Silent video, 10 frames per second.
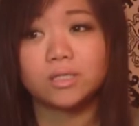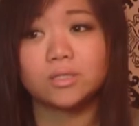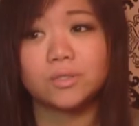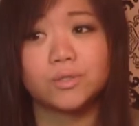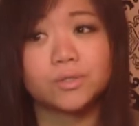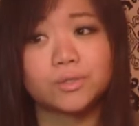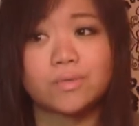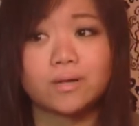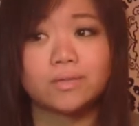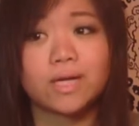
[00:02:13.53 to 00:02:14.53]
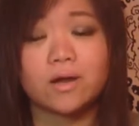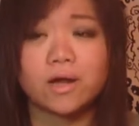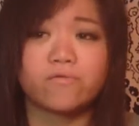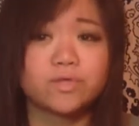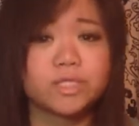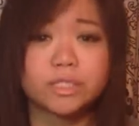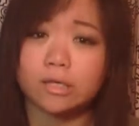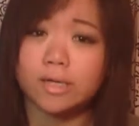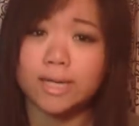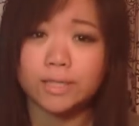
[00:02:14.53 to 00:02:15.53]
to their surrounding, how everyone's
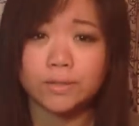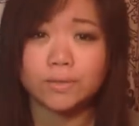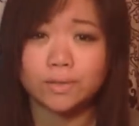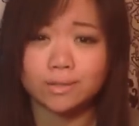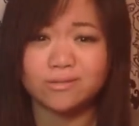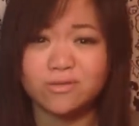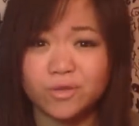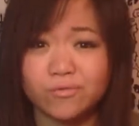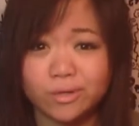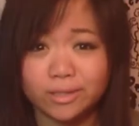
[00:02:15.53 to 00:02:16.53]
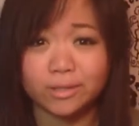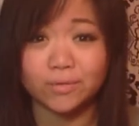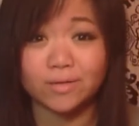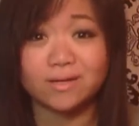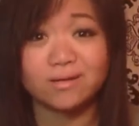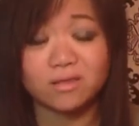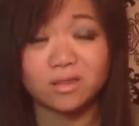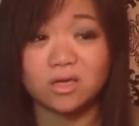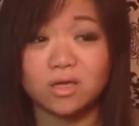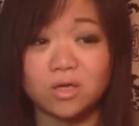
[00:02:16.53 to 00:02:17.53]
staring at you and they're really annoyed, I
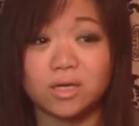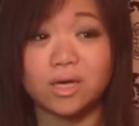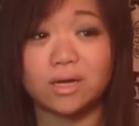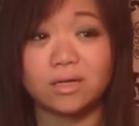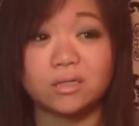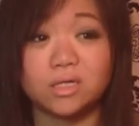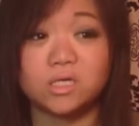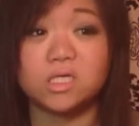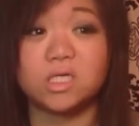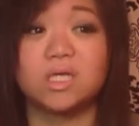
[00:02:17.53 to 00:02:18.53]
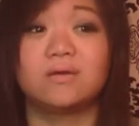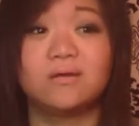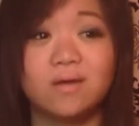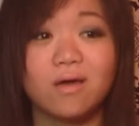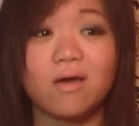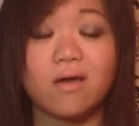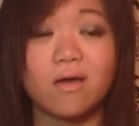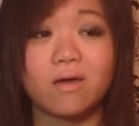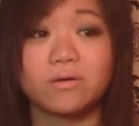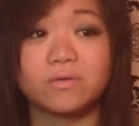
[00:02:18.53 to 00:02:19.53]
think you kind of need,
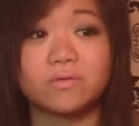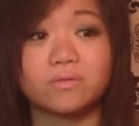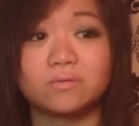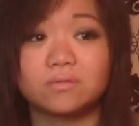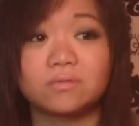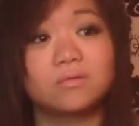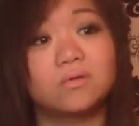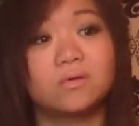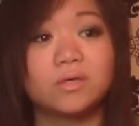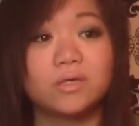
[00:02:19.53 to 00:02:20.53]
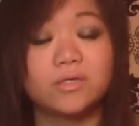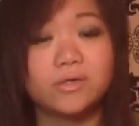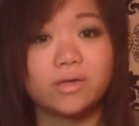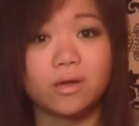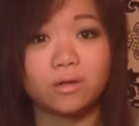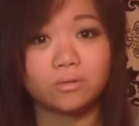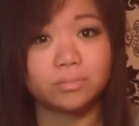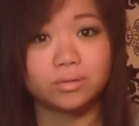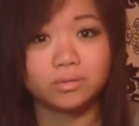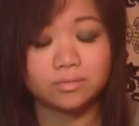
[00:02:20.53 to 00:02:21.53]
I don't know, you need
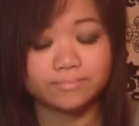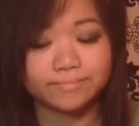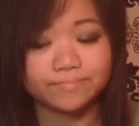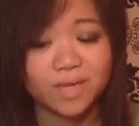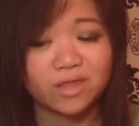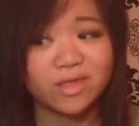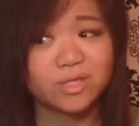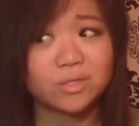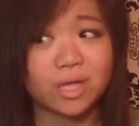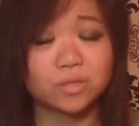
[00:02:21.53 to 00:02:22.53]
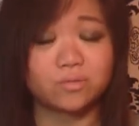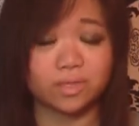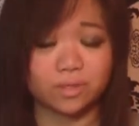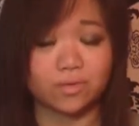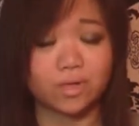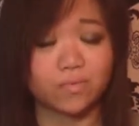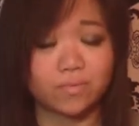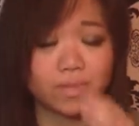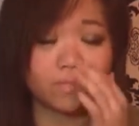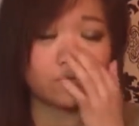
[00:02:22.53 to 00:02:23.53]
help. I think that's really annoying when
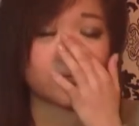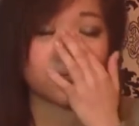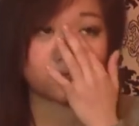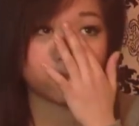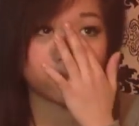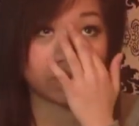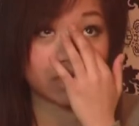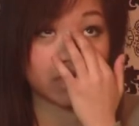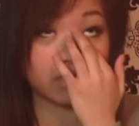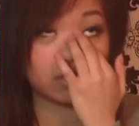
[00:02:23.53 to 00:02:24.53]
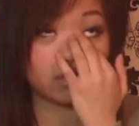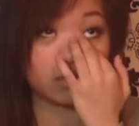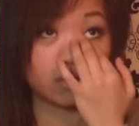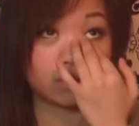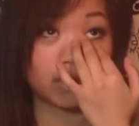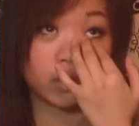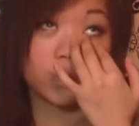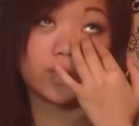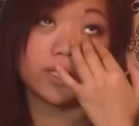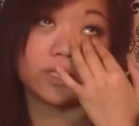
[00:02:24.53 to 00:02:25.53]
people blast for music, and like no
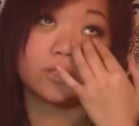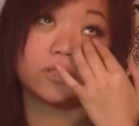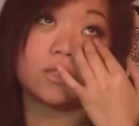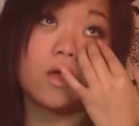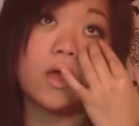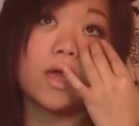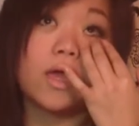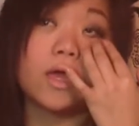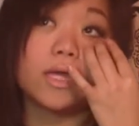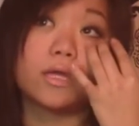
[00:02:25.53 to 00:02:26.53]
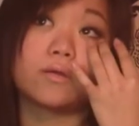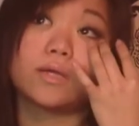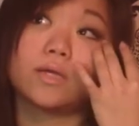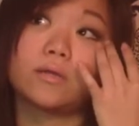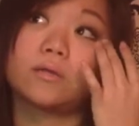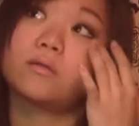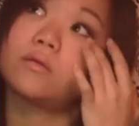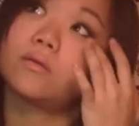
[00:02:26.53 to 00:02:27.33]
one likes hearing,